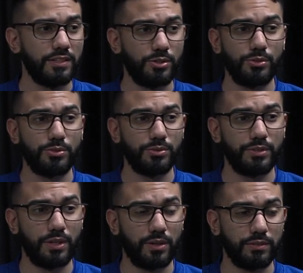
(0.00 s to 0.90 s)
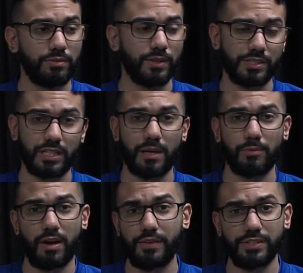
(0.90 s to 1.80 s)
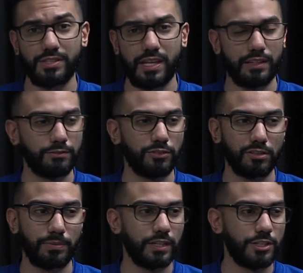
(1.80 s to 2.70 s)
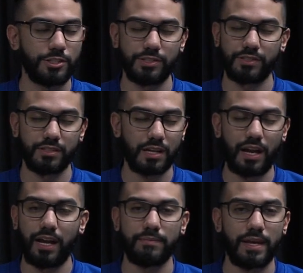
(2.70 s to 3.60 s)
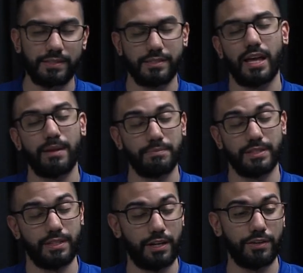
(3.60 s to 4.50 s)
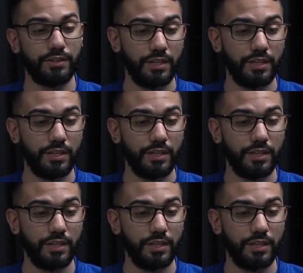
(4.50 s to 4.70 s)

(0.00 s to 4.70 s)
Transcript: to, you know, if he wants to come around this and that and the fourth, but it's just the time has not been there.